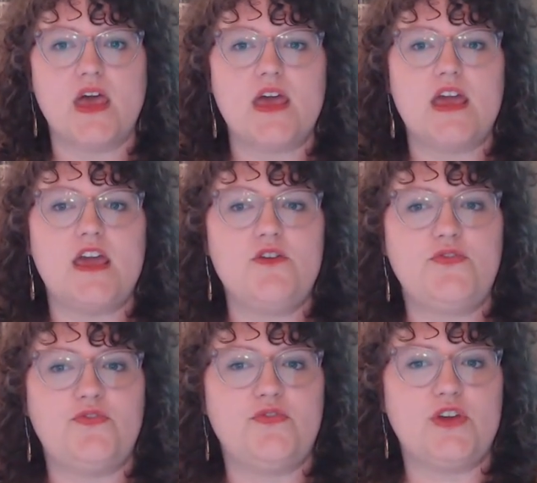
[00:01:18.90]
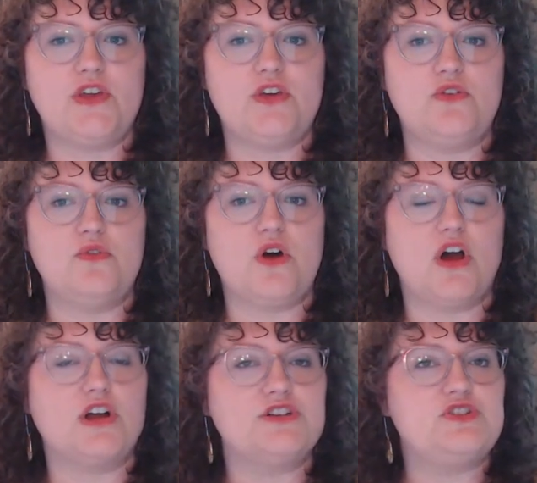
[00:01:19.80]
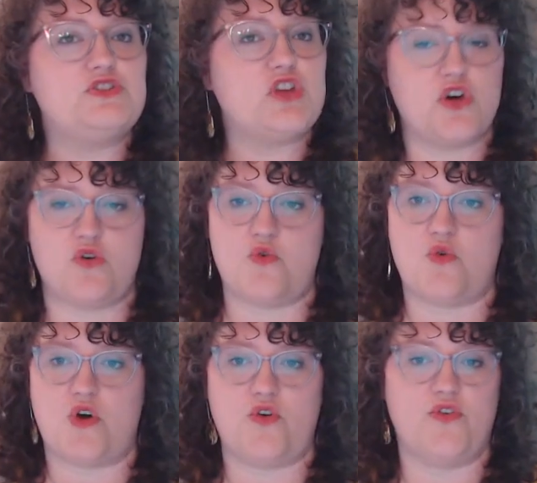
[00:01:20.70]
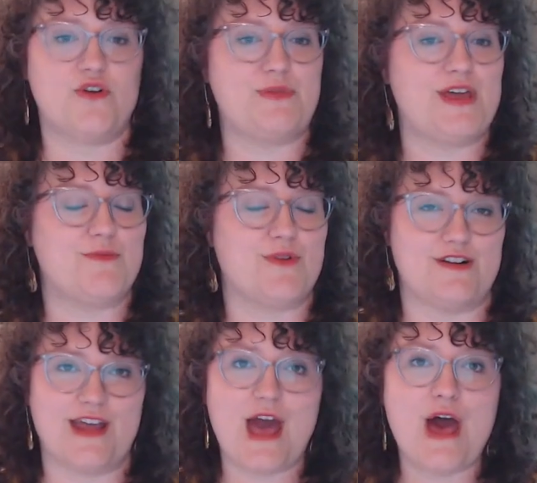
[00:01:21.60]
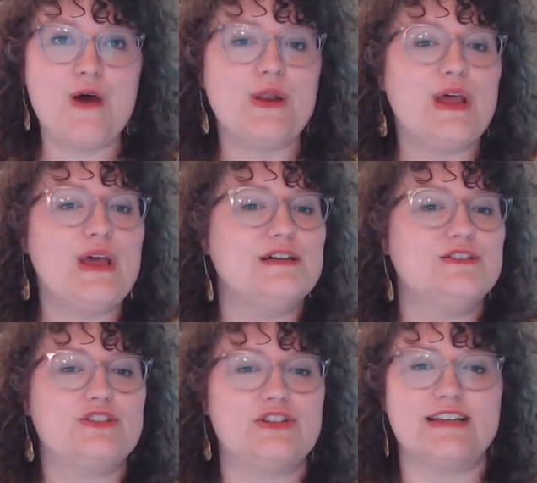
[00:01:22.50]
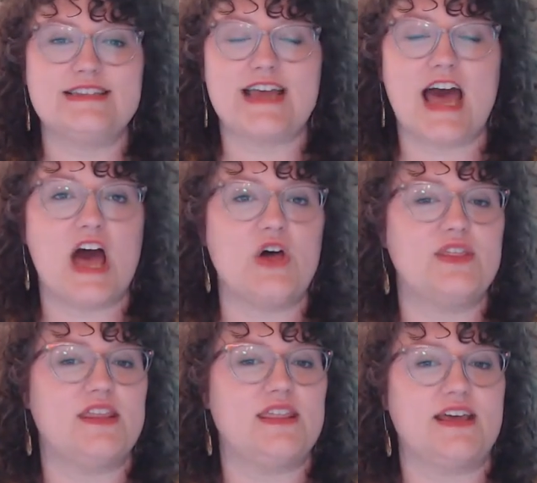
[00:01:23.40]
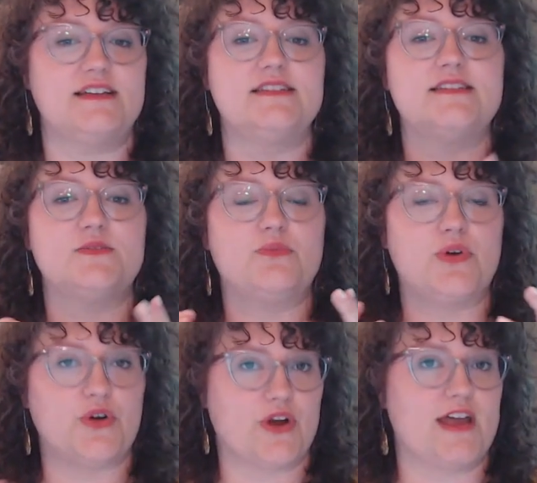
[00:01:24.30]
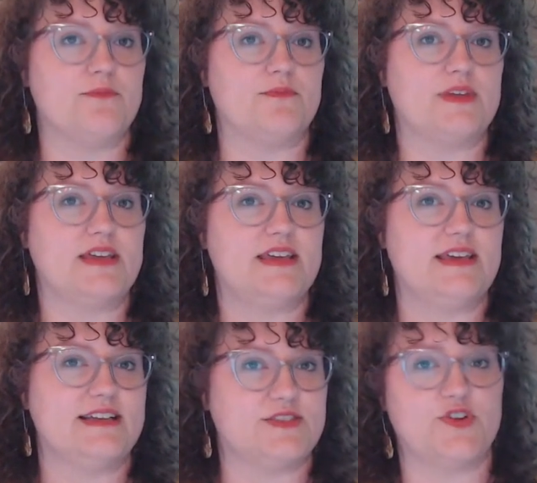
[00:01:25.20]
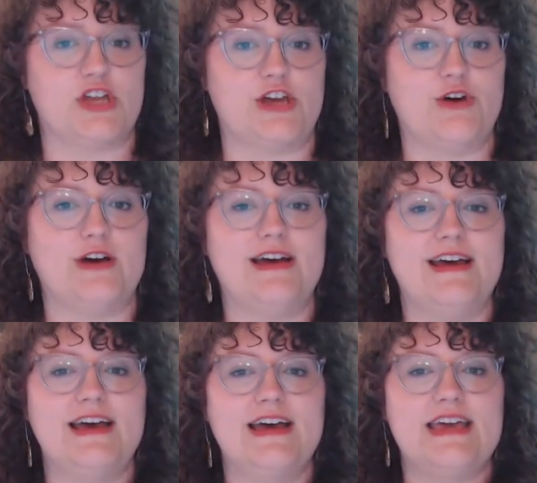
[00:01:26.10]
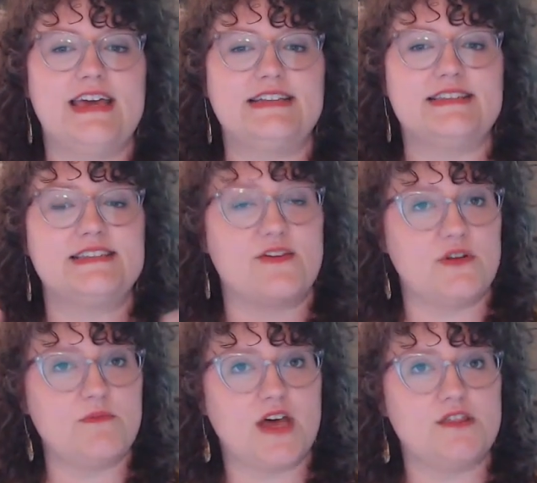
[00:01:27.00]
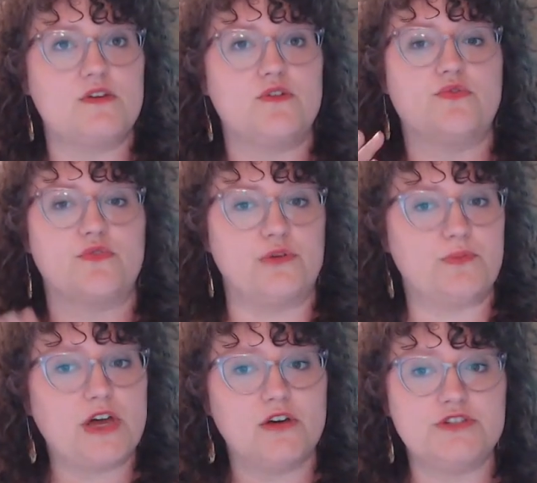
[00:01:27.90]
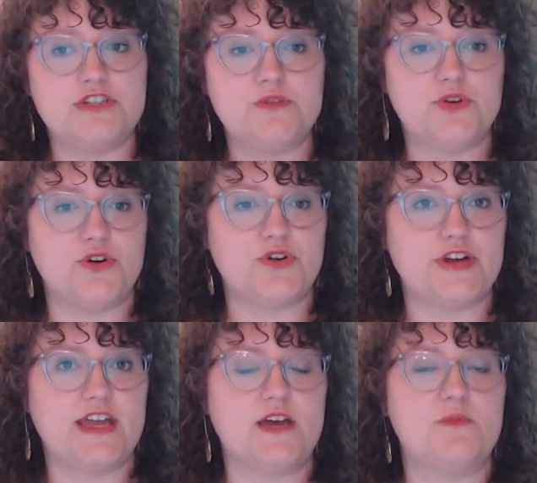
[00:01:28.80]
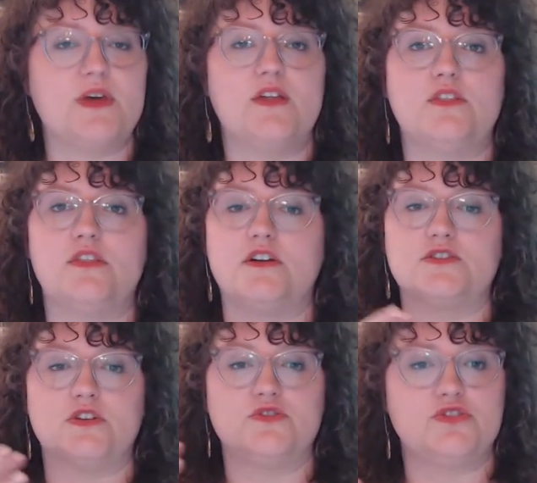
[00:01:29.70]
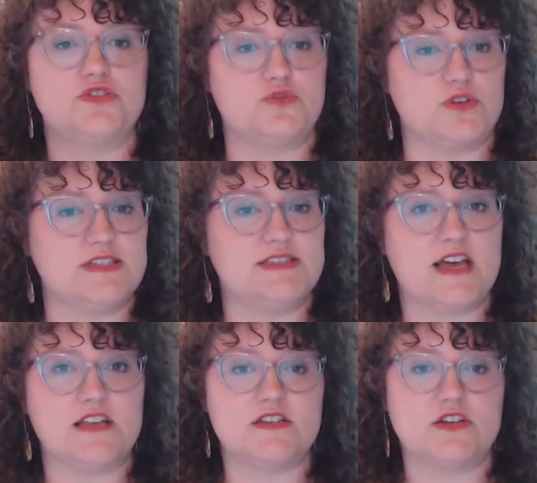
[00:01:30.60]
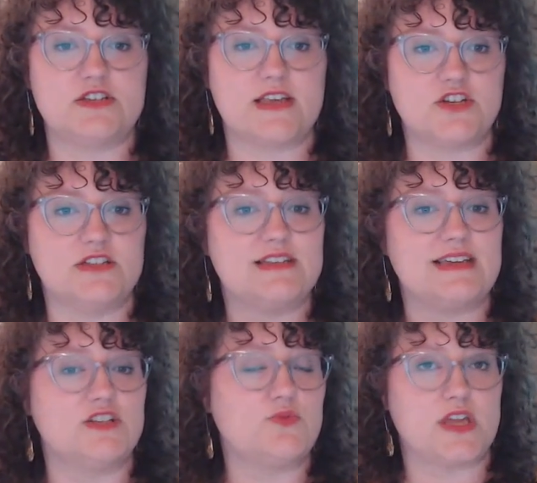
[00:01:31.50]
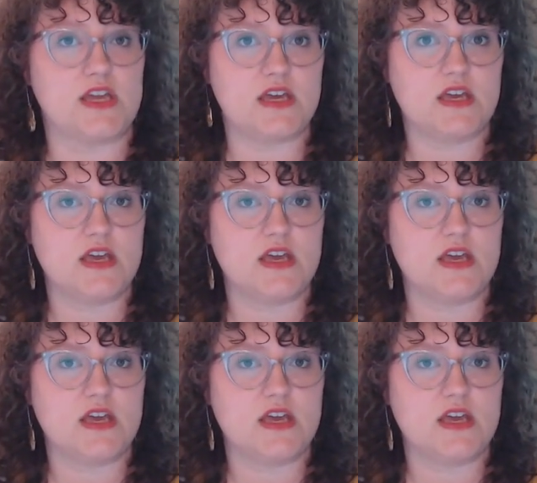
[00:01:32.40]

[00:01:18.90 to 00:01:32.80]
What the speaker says: If you are so over being burned out, stressed out, then this program, it's for you. It's a 7-month group coaching program. There's short sessions each week.